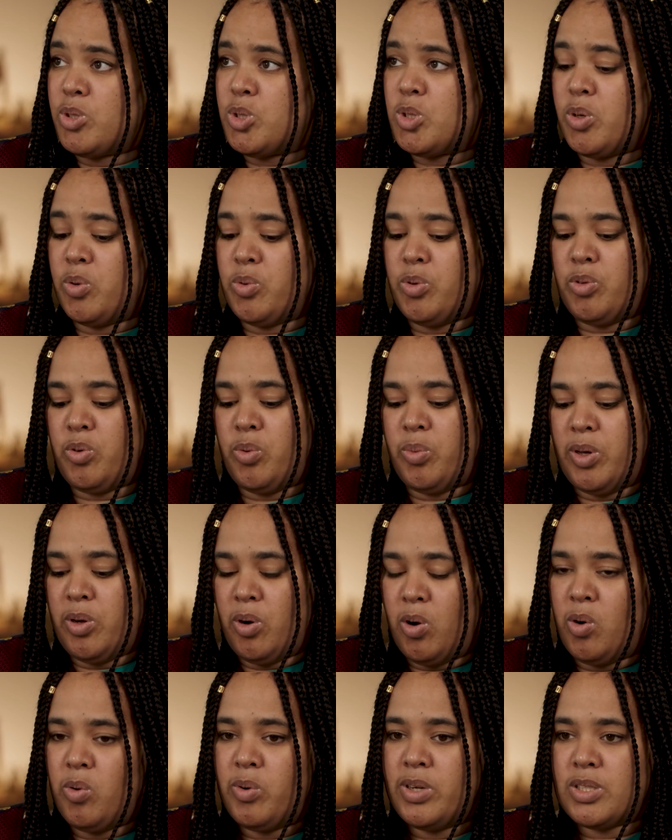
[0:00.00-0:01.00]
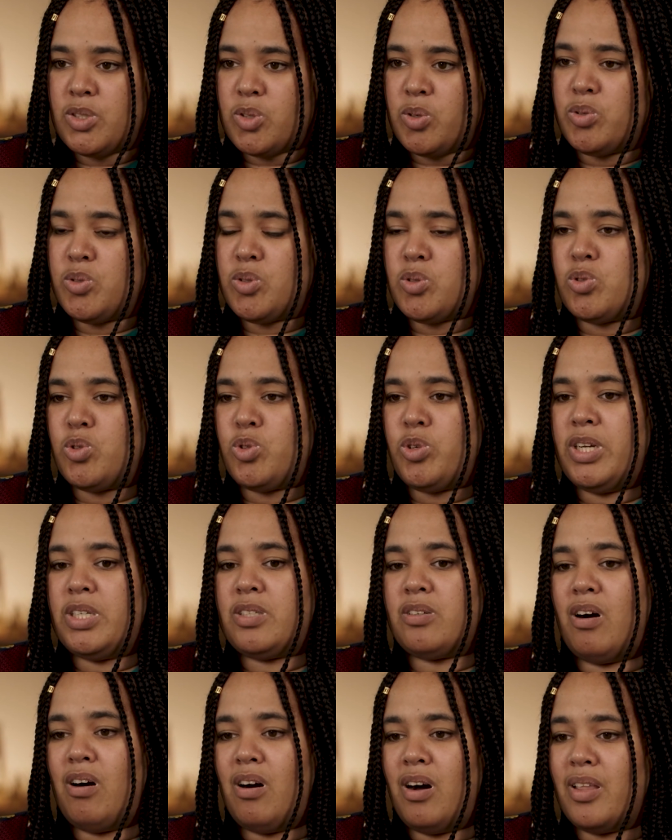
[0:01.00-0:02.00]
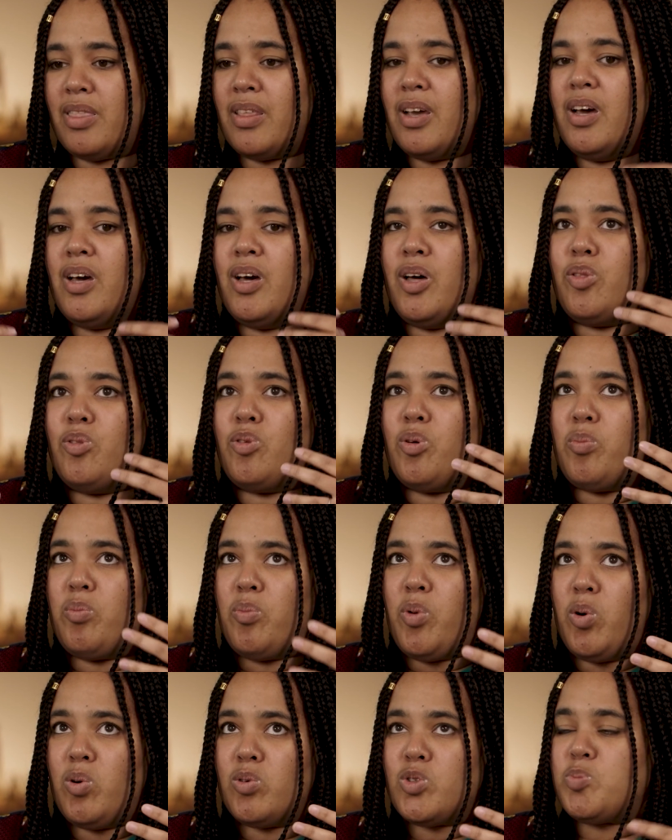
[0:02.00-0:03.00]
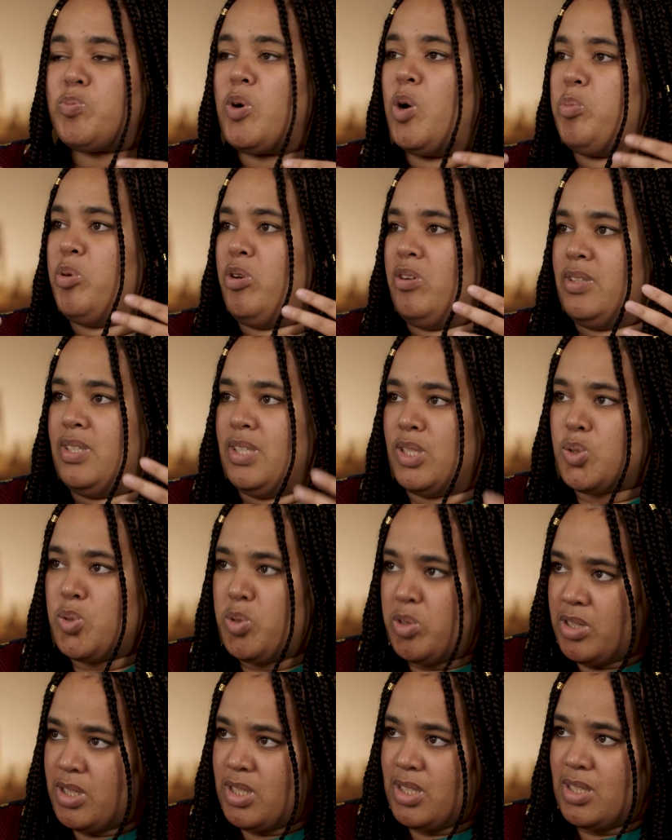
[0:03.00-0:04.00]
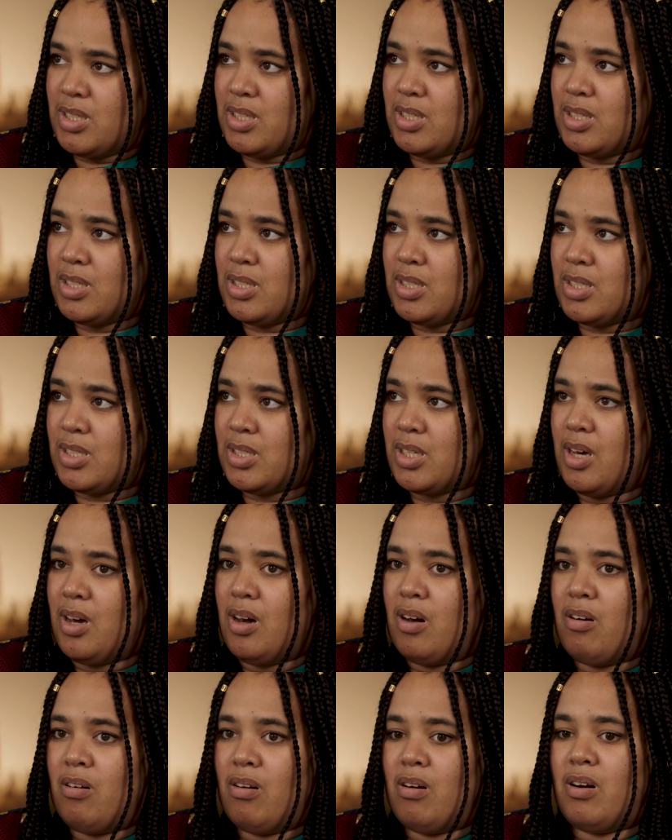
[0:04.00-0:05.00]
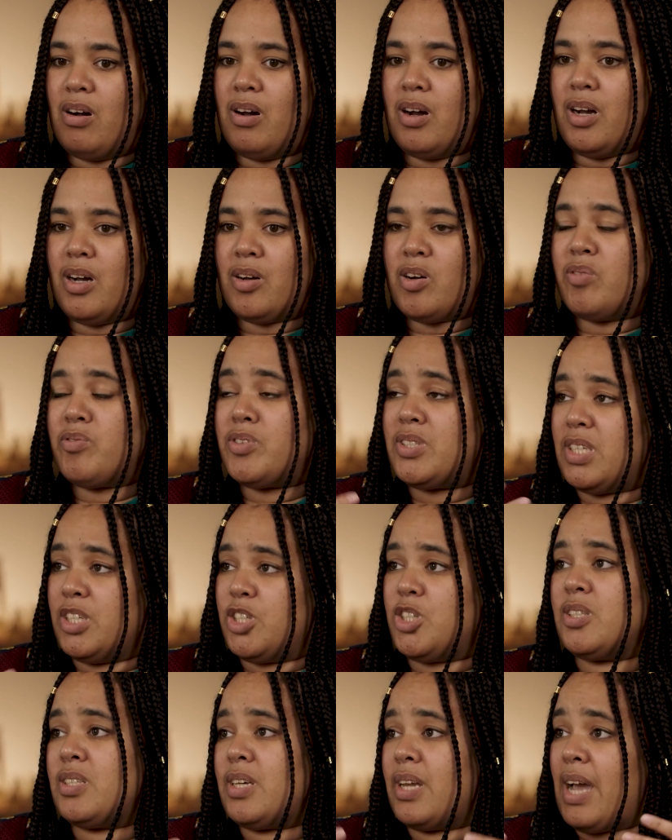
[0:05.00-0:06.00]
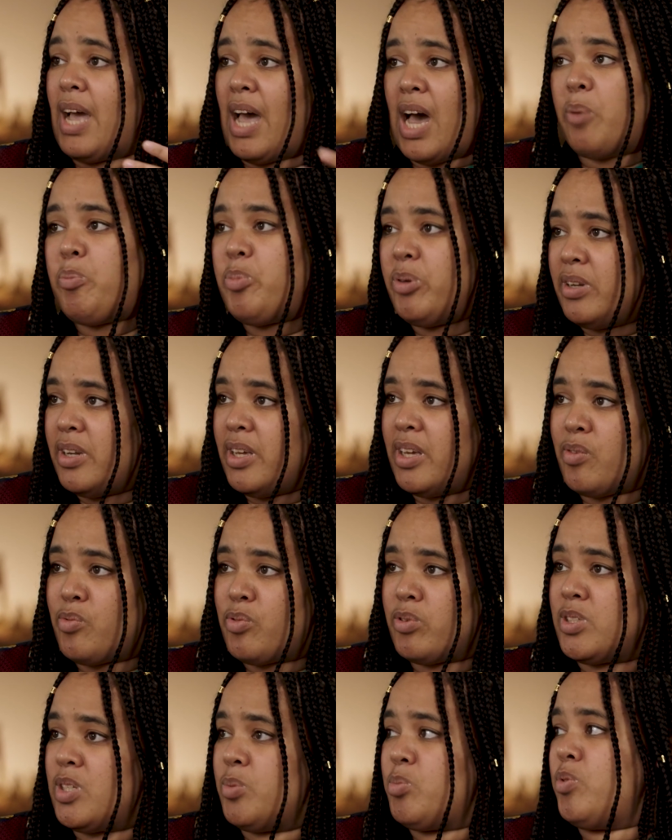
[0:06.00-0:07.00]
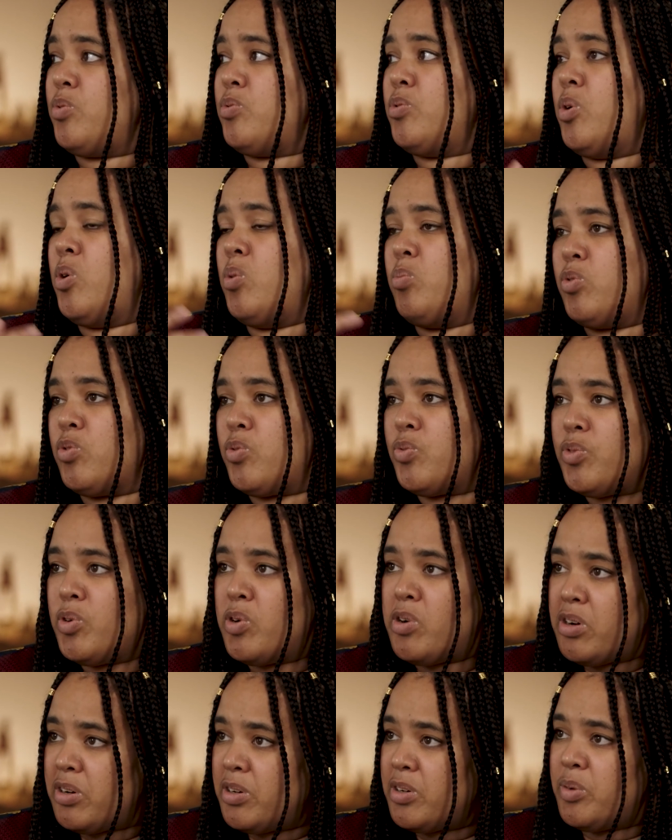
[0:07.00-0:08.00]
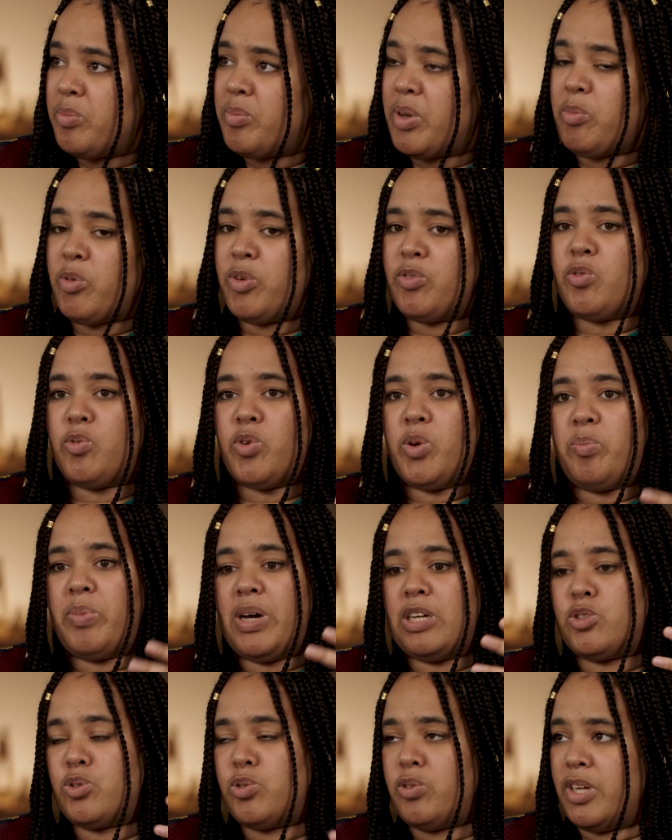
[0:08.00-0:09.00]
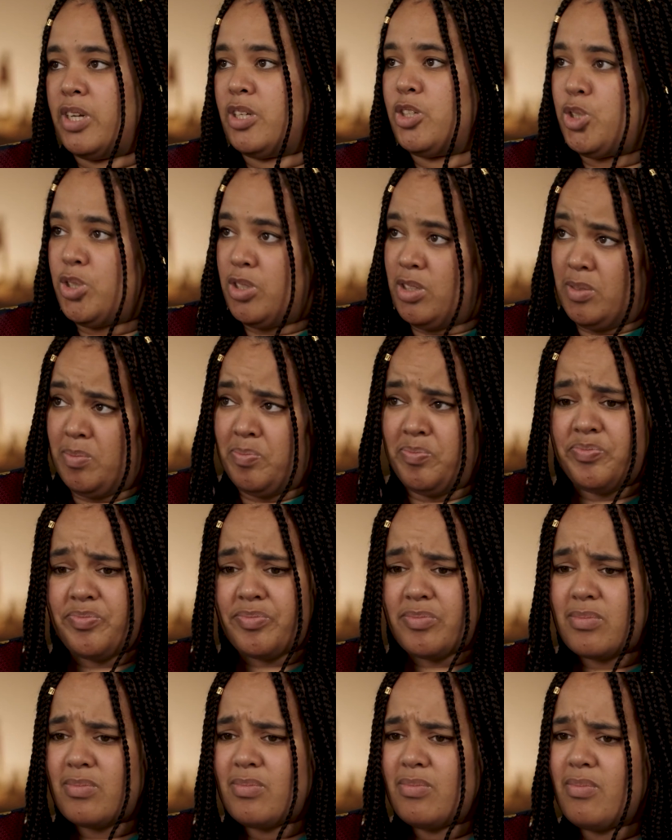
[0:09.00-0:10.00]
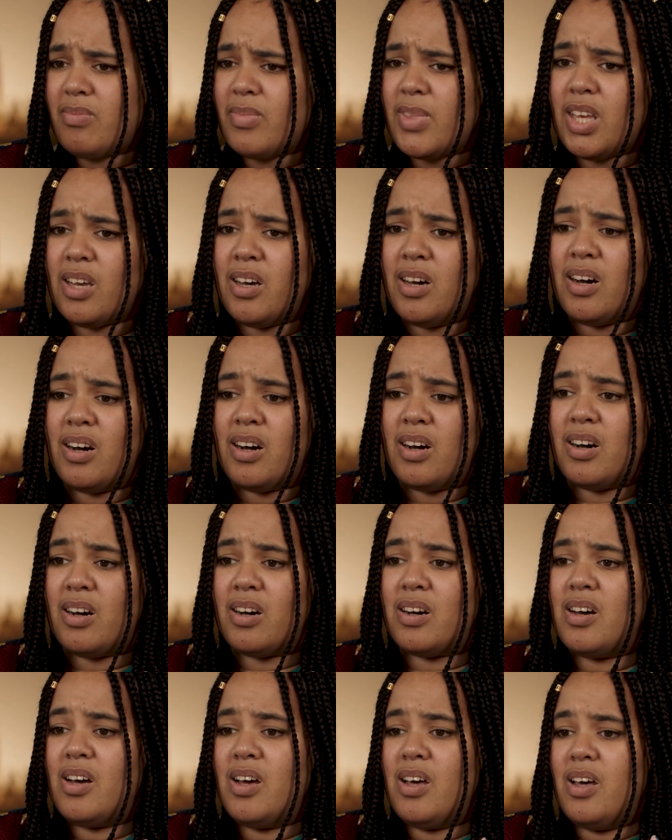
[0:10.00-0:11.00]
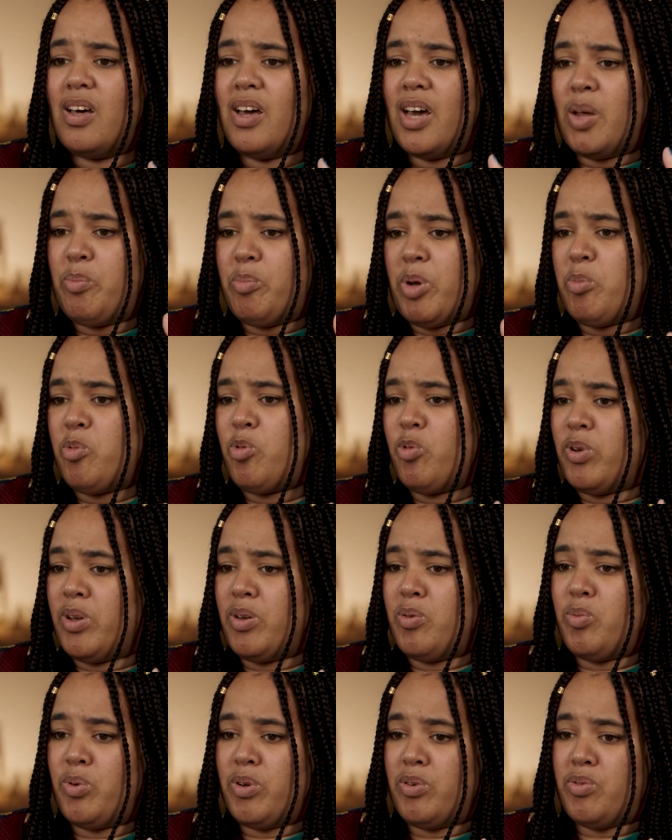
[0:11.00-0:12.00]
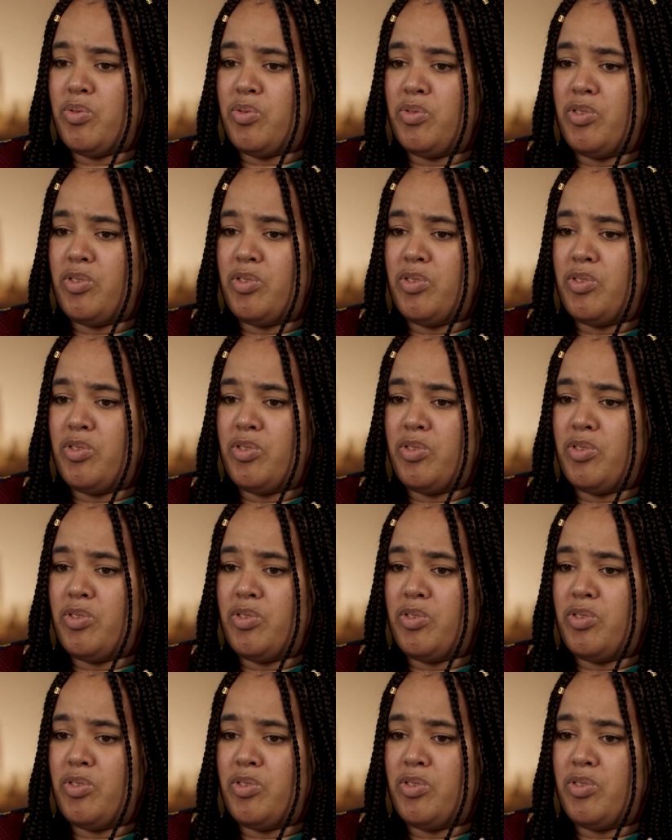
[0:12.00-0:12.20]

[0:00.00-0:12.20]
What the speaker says: So, we always concentrate on the most popular discourses or conversations that are happening, for example, with the Humboldt Forum and with the repatriation and memory with